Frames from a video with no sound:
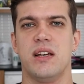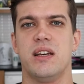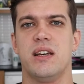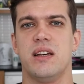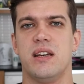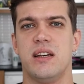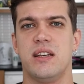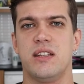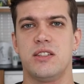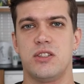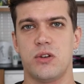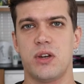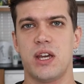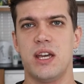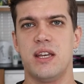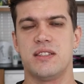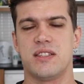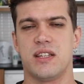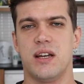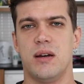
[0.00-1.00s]
It's
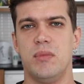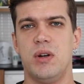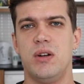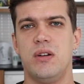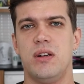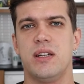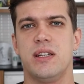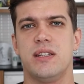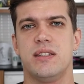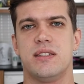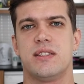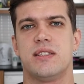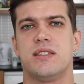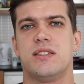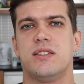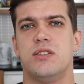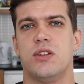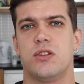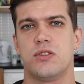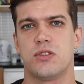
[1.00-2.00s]
okay in summer,
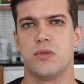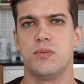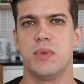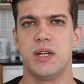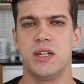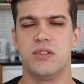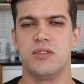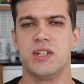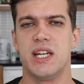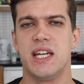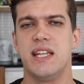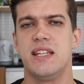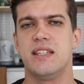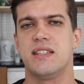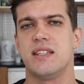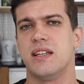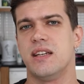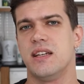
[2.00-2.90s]
it's not so many rains,